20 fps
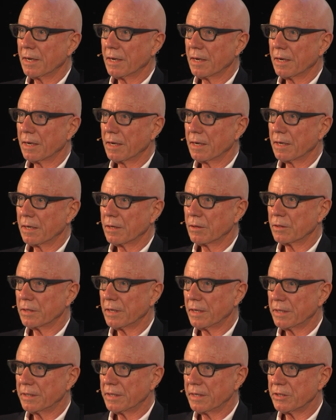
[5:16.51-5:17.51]

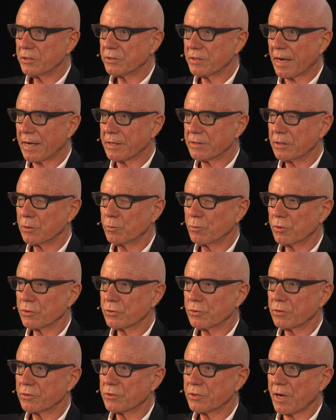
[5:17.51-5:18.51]
it is, as it
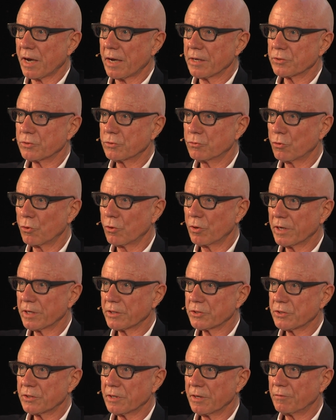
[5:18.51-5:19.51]
was on Zaha's
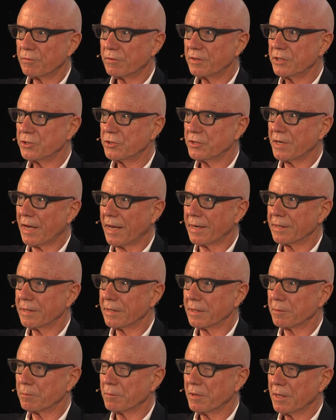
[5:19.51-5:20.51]
drawings,
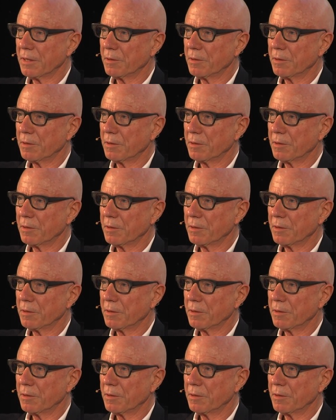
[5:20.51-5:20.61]
freestanding.